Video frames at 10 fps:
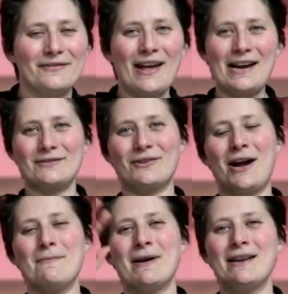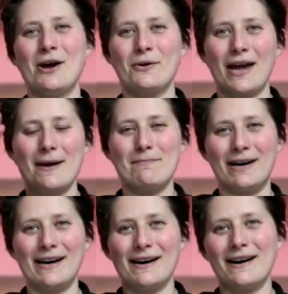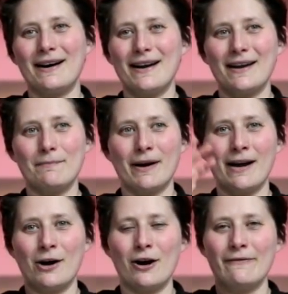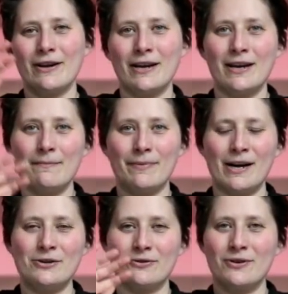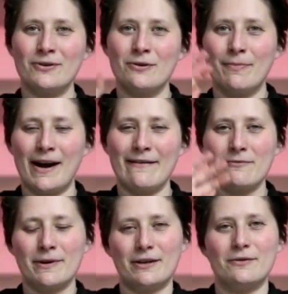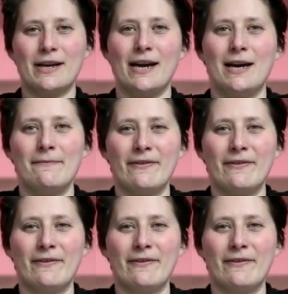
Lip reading: Thanks for coming. Okay, bye. Bye, Harvey. Bye, Drew. Bye, everybody who came.